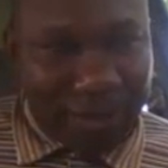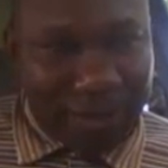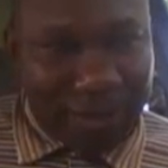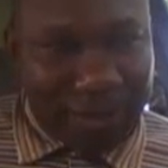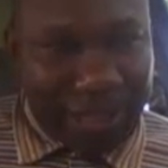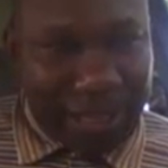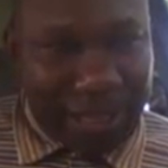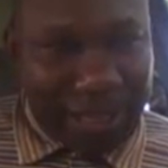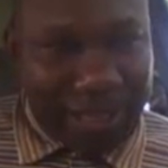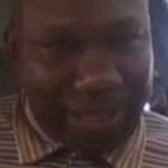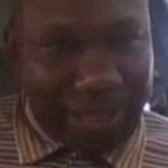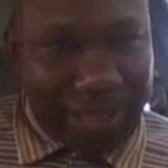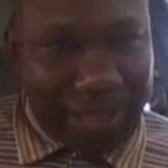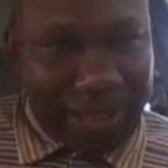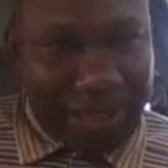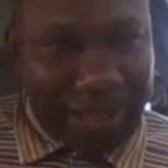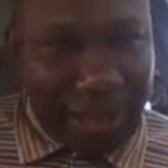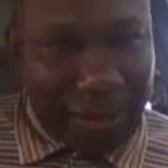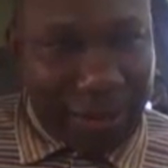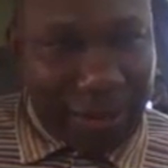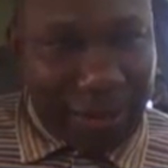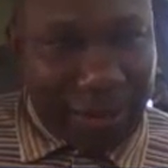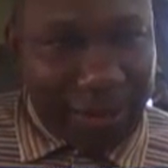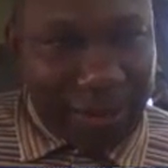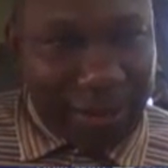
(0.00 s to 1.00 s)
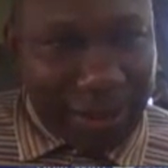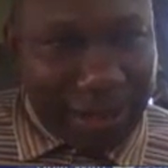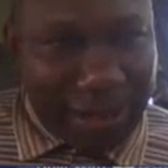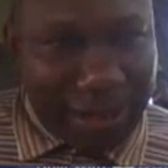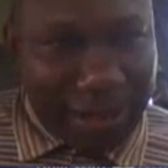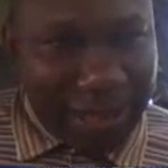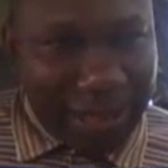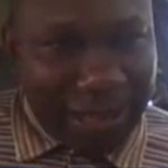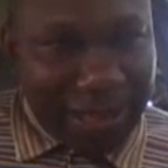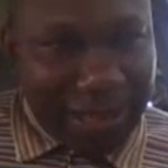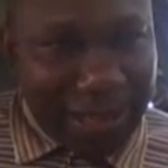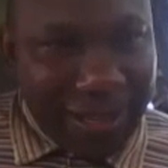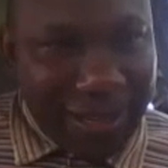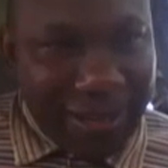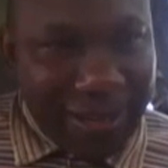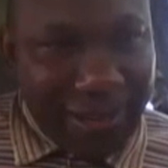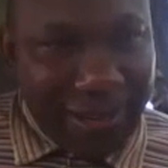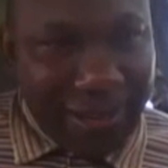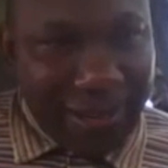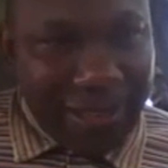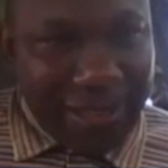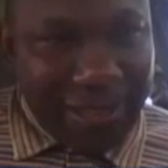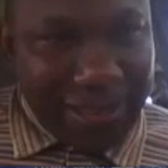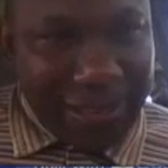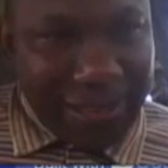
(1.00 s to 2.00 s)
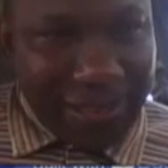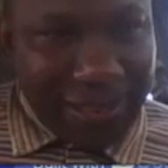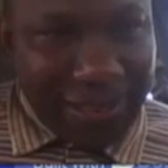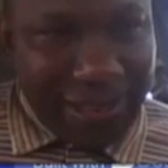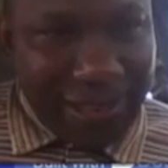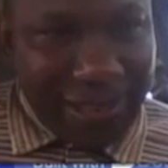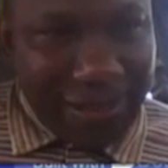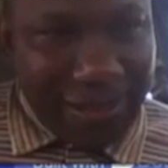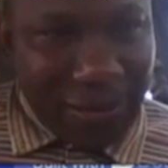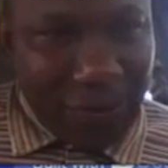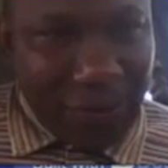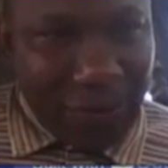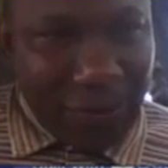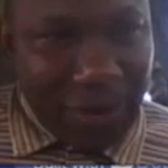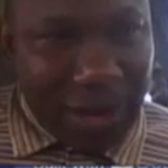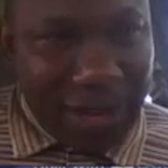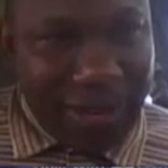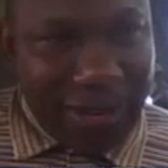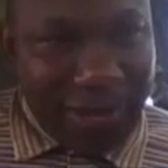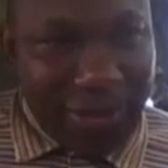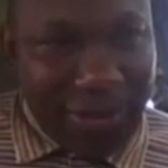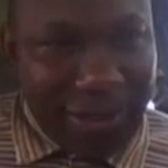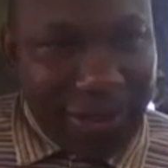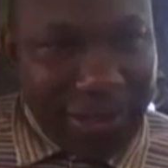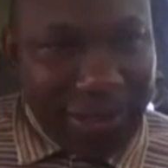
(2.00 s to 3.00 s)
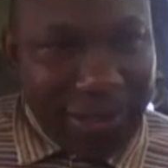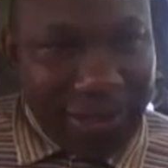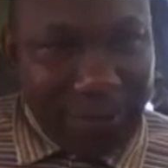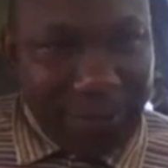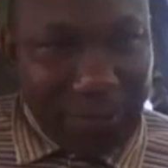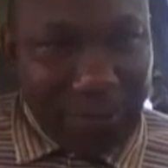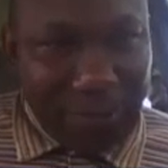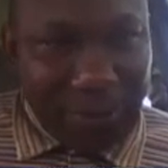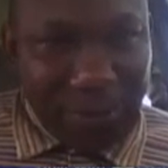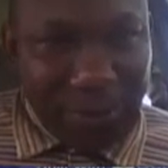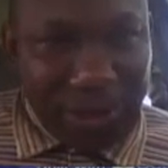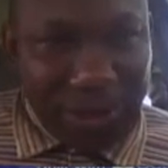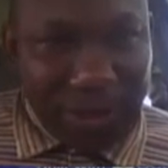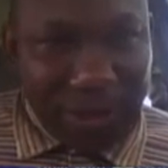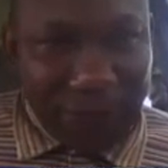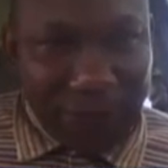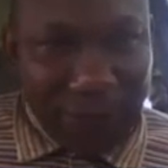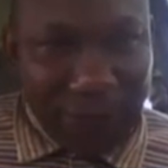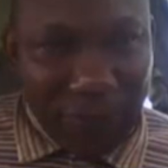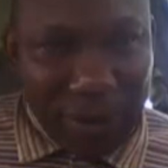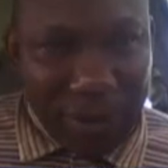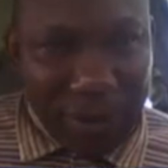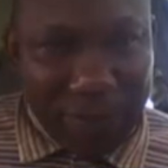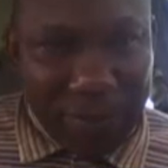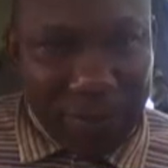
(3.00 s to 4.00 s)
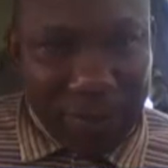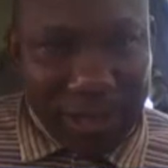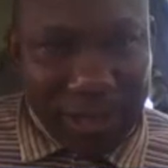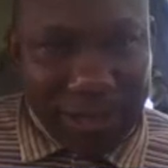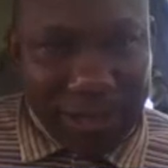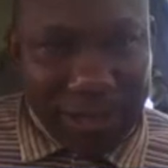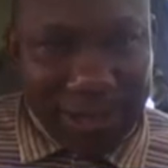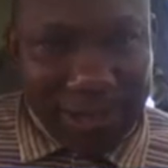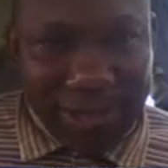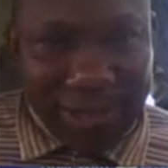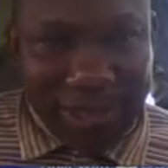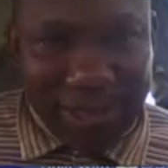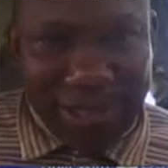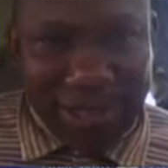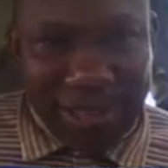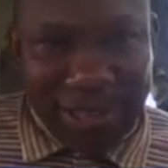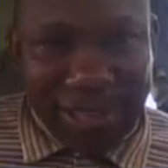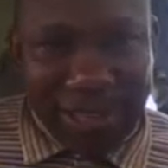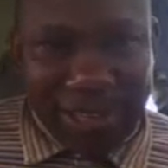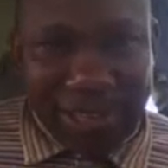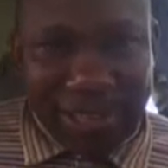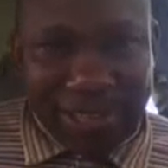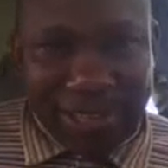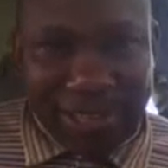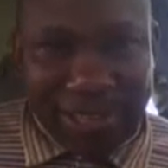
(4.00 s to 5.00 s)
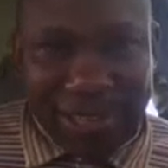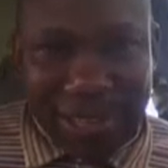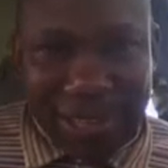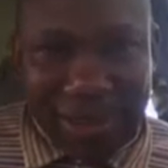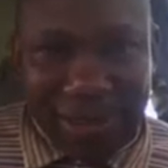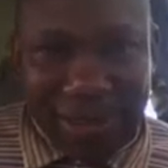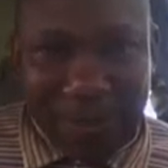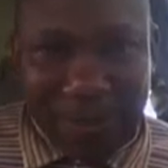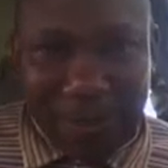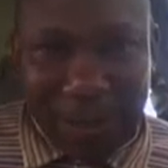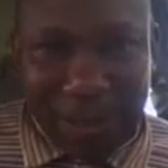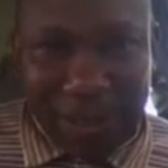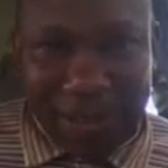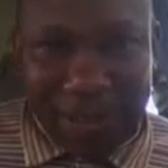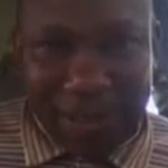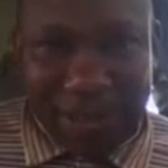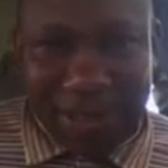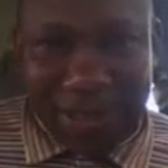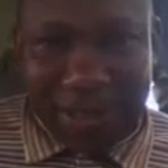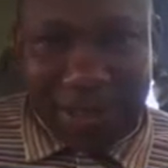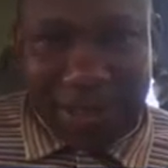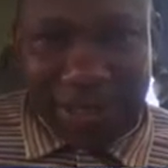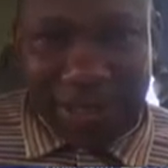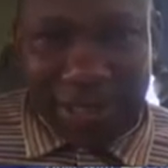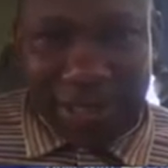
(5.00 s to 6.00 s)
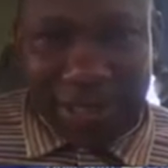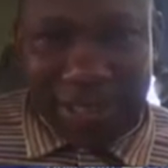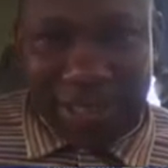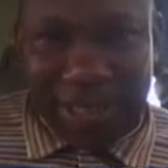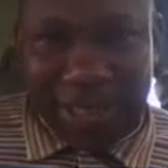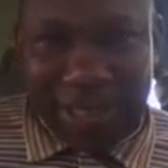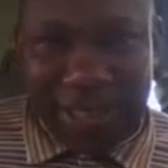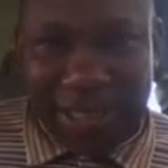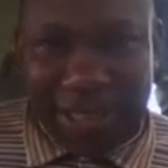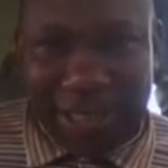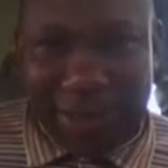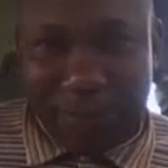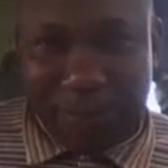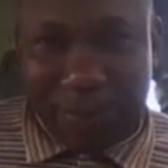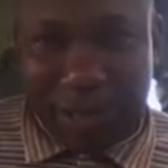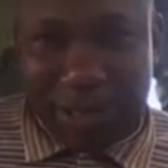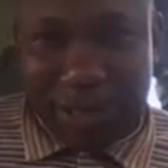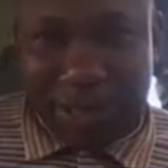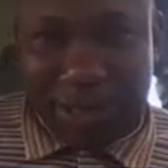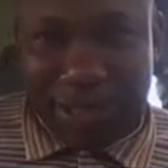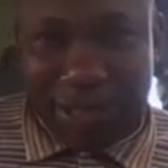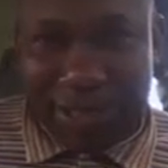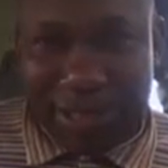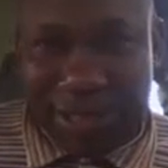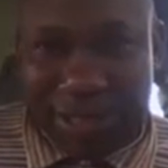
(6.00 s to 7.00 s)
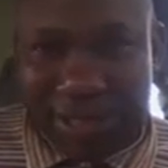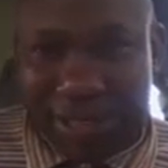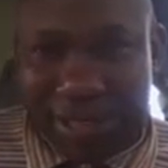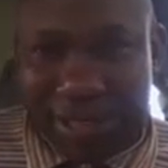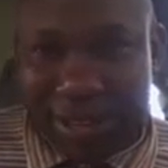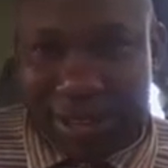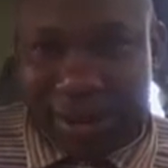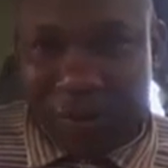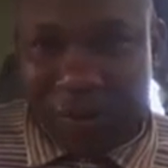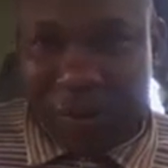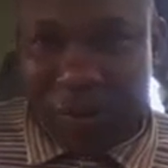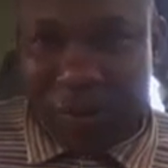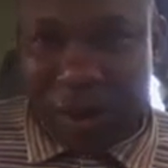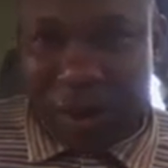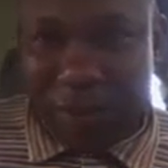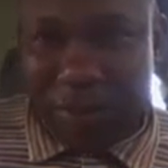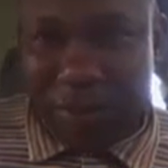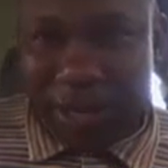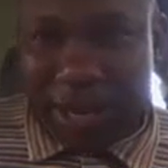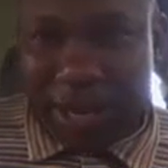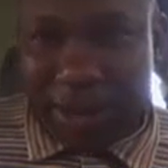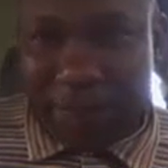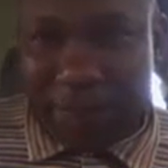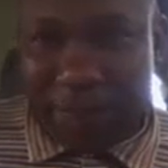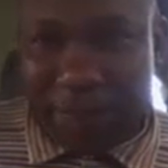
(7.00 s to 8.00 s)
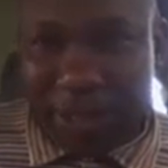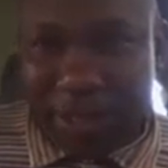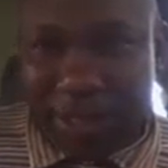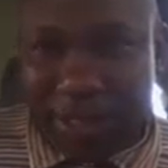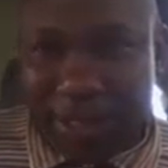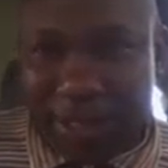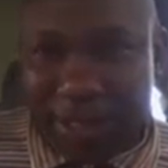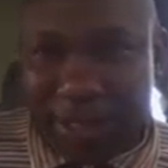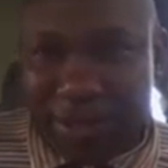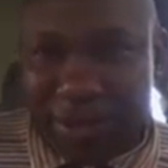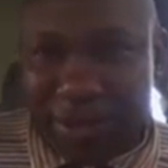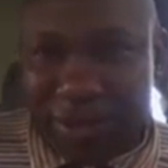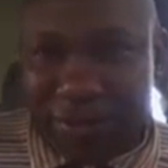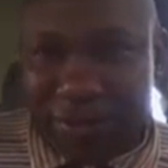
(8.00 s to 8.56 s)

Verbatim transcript: Check this out. Create this software creates beautiful web pages, sales pages, lead pages, webinar pages